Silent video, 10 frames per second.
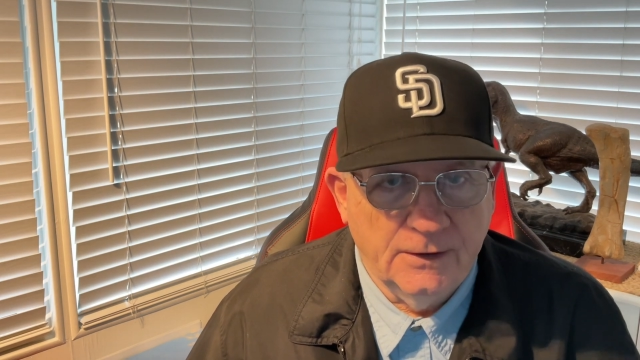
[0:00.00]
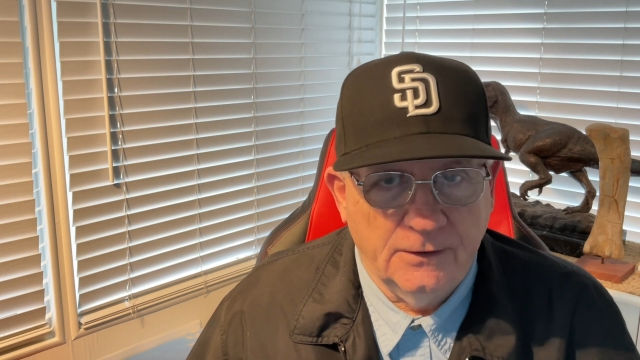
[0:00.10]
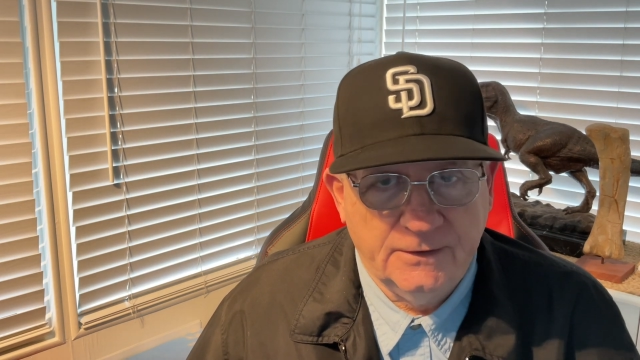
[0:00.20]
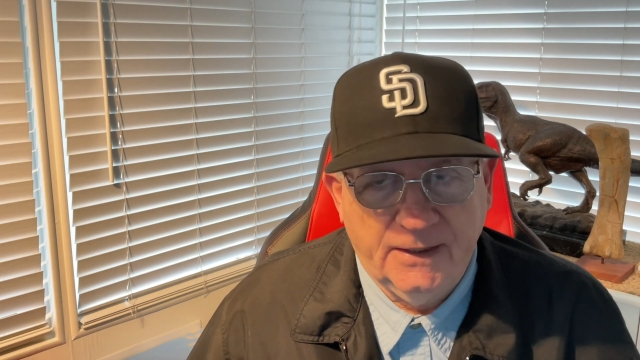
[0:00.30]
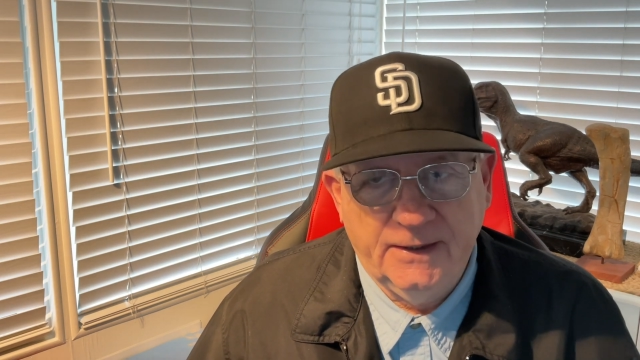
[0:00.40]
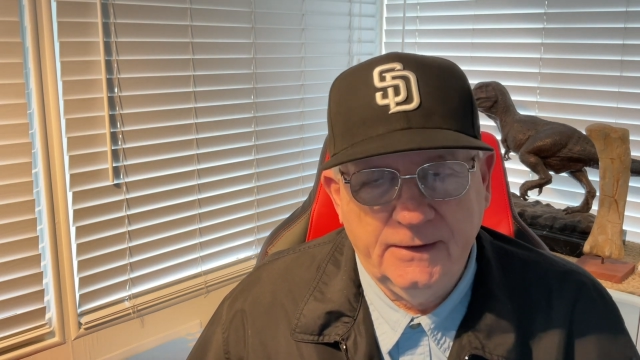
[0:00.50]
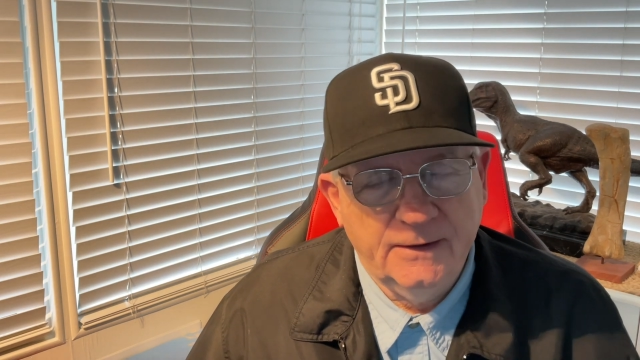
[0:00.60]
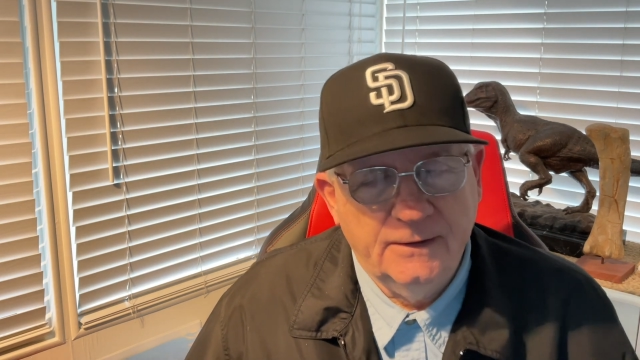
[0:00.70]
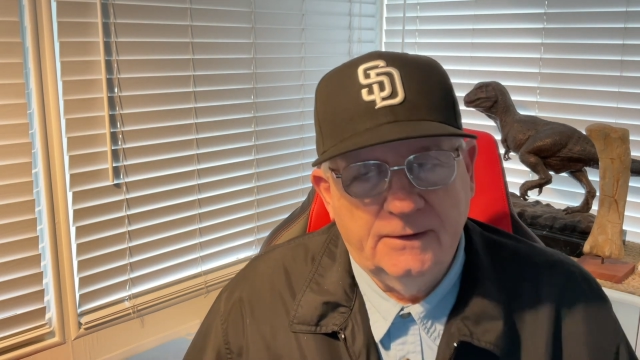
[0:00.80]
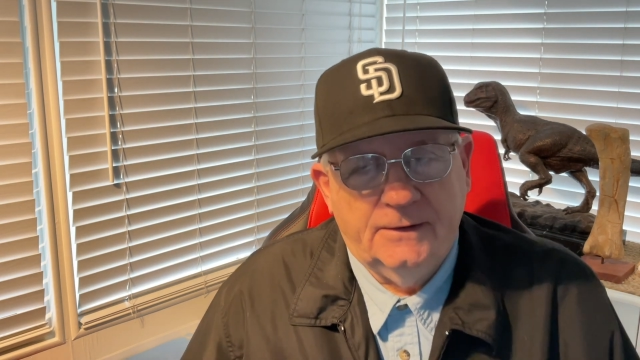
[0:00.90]
Okay?
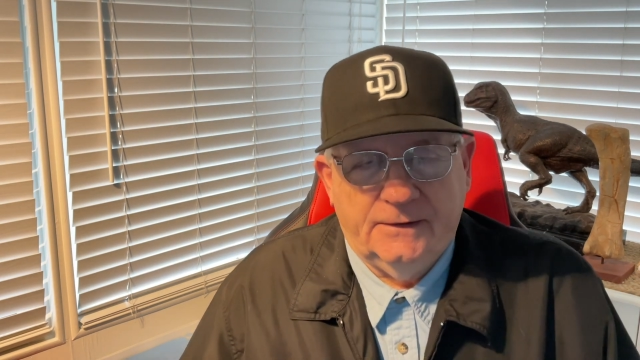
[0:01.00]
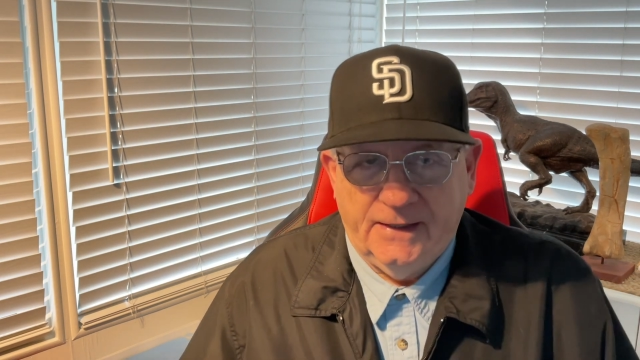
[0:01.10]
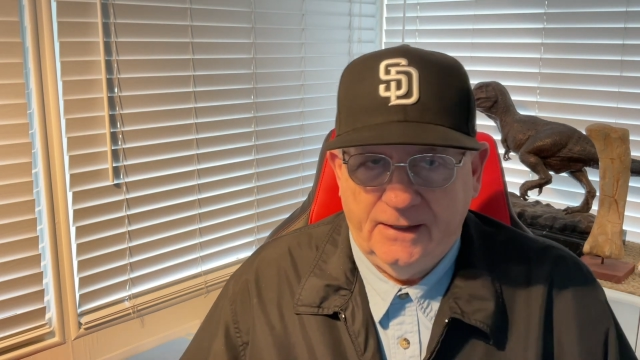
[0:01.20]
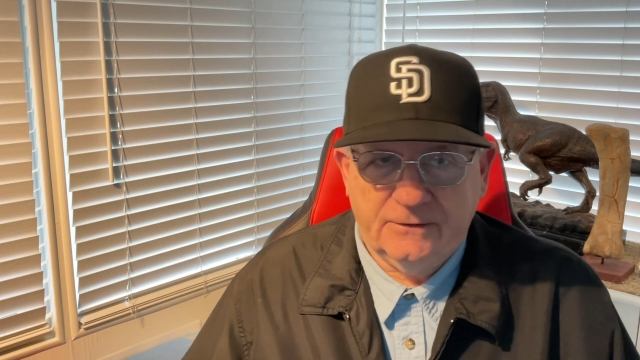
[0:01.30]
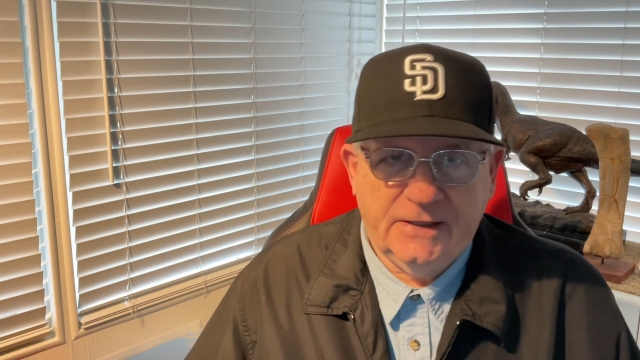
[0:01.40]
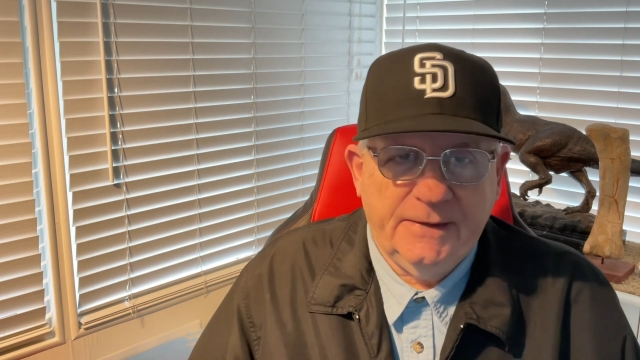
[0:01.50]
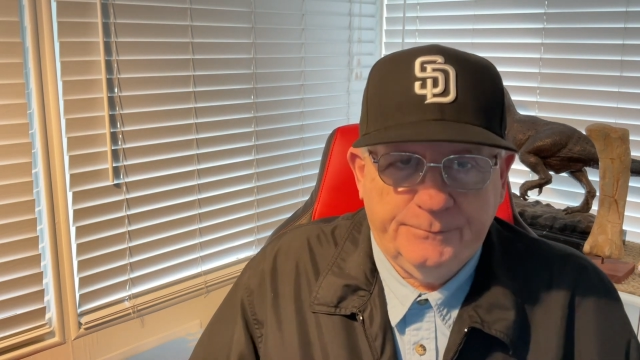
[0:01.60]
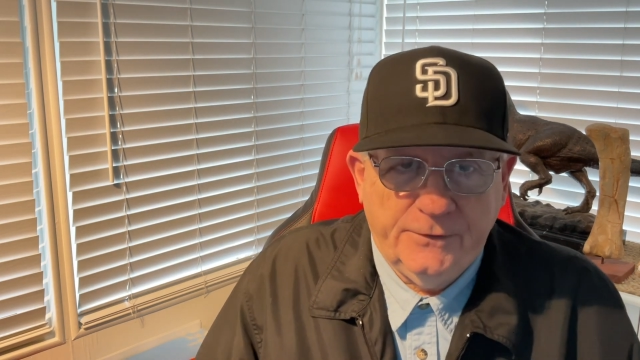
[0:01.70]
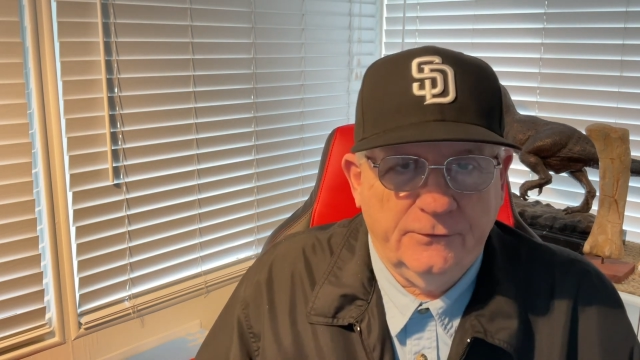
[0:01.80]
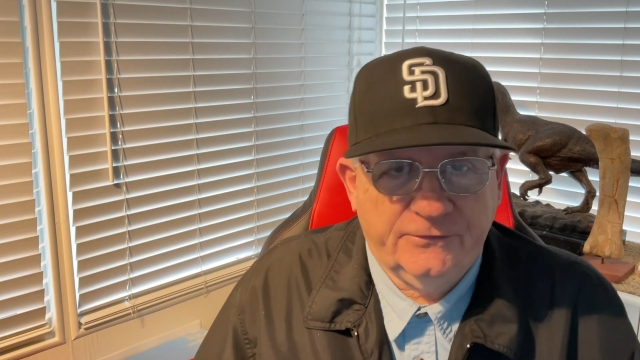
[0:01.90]
Now, keep
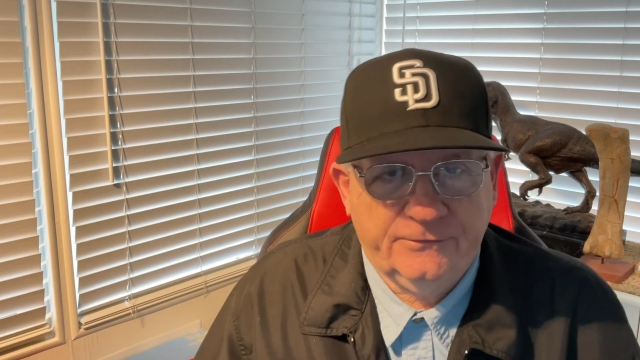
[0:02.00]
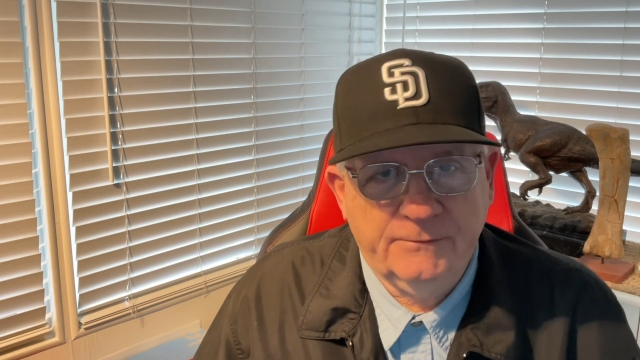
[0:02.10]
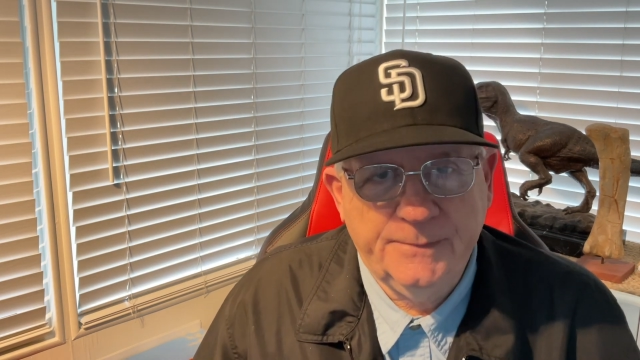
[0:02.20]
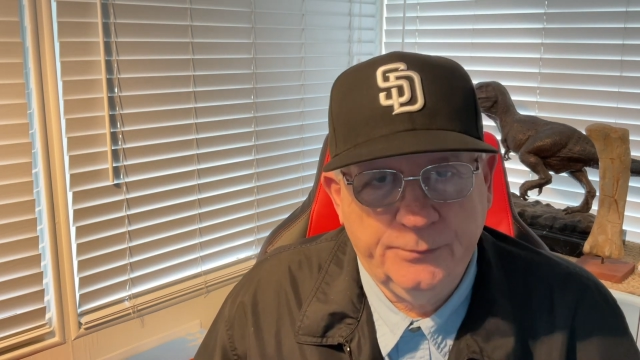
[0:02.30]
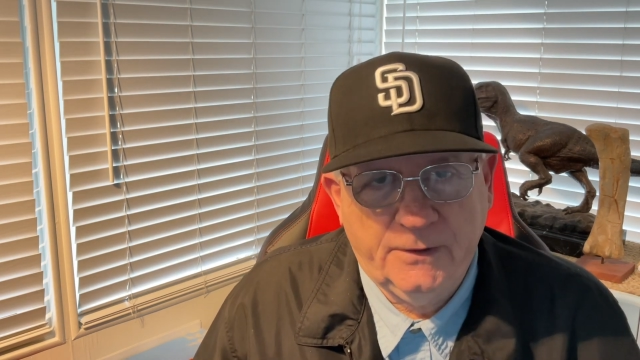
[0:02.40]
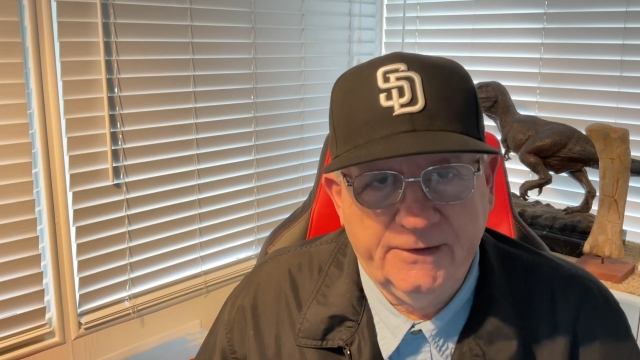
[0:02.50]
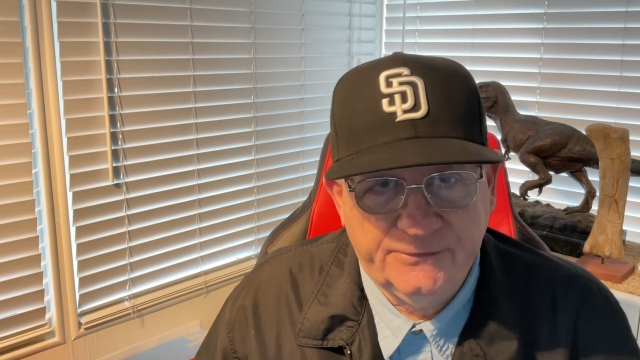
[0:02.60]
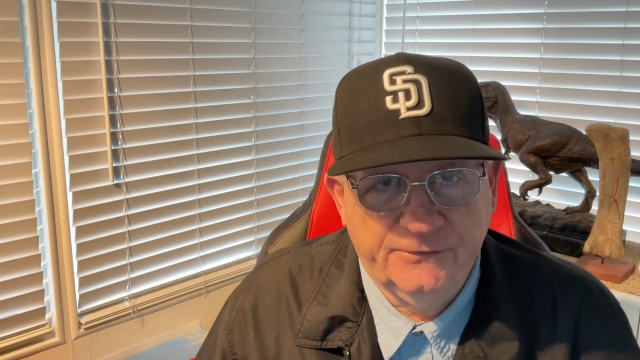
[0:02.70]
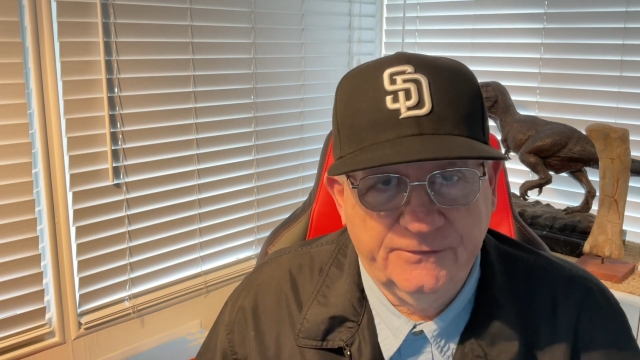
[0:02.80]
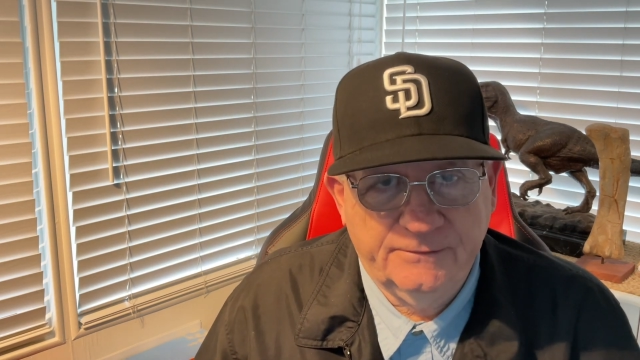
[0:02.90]
those three
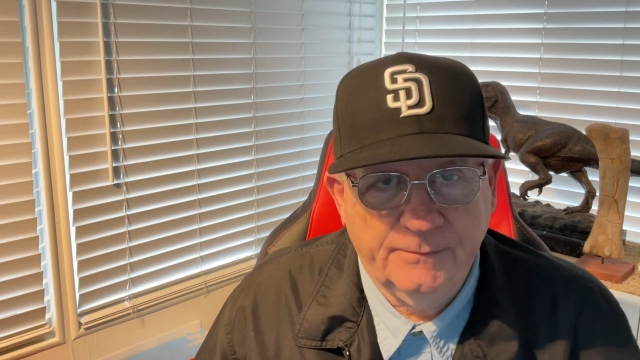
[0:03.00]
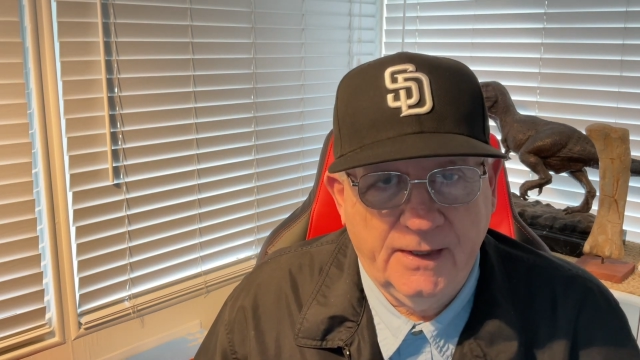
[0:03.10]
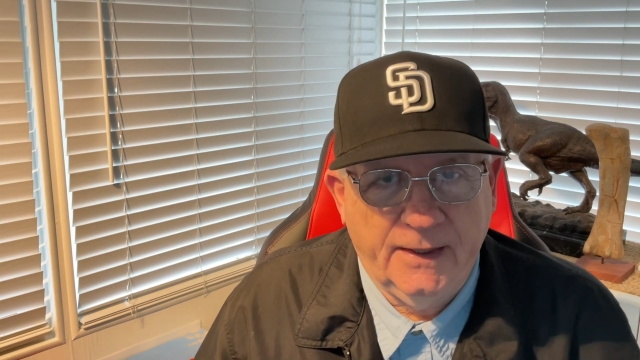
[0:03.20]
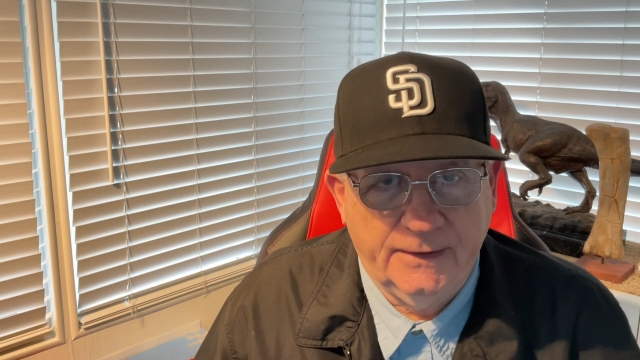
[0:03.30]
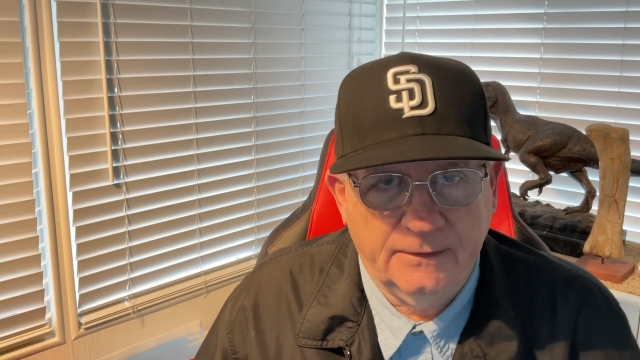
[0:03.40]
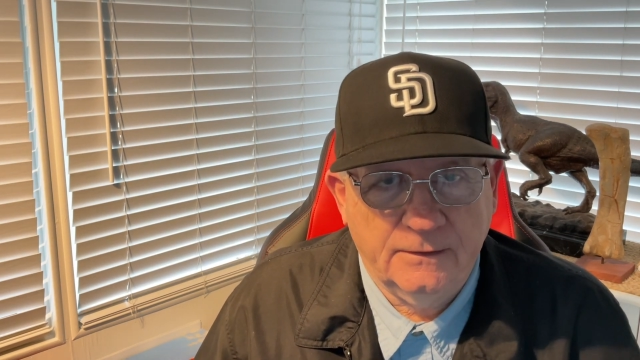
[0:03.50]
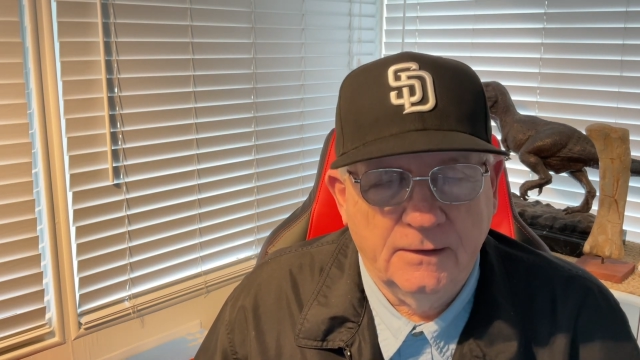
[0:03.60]
prices in mind,